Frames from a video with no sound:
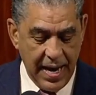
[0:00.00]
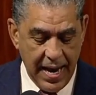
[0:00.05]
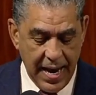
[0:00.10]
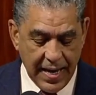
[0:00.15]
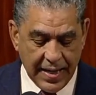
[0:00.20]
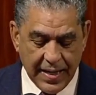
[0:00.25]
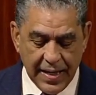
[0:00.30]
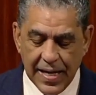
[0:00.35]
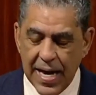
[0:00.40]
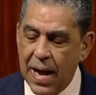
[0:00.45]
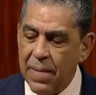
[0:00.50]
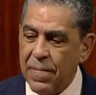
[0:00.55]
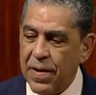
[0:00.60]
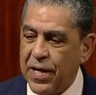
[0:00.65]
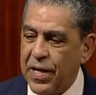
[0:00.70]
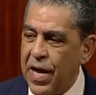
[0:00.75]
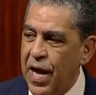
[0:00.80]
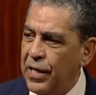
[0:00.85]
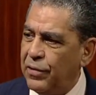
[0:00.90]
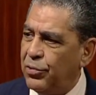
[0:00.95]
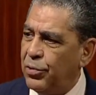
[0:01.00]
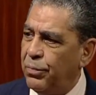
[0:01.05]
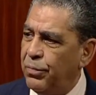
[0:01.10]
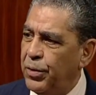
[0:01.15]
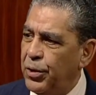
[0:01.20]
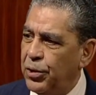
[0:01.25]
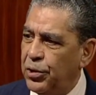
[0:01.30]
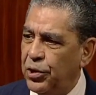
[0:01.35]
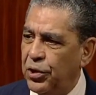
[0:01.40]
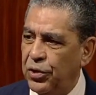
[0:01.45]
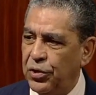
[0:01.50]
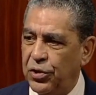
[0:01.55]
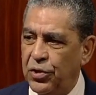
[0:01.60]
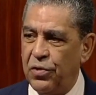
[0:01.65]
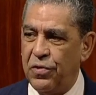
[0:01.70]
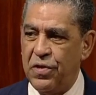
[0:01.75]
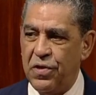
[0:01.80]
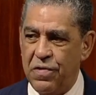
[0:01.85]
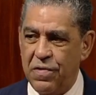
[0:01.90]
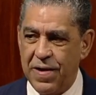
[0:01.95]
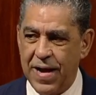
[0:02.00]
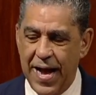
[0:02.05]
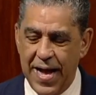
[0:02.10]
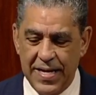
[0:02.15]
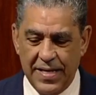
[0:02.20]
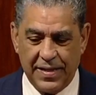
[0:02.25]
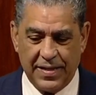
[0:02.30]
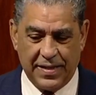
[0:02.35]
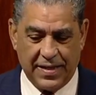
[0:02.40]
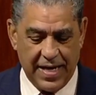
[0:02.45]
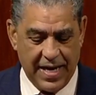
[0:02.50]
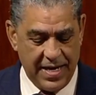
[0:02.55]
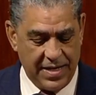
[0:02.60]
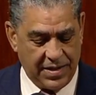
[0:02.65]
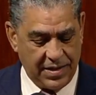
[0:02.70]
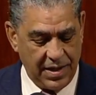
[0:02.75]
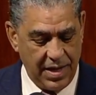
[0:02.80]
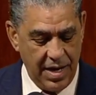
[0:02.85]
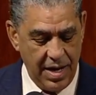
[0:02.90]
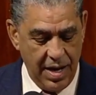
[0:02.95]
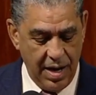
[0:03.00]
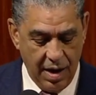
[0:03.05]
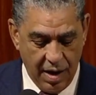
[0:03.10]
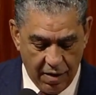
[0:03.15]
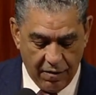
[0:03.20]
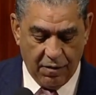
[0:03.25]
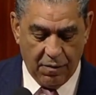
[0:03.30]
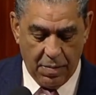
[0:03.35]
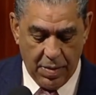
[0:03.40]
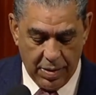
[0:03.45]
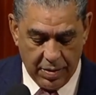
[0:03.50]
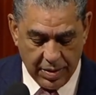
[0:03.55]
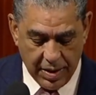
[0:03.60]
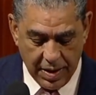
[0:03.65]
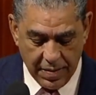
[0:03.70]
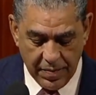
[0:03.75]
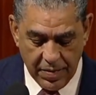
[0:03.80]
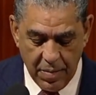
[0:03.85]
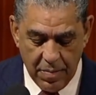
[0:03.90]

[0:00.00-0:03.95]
economic contributions to the United States of America.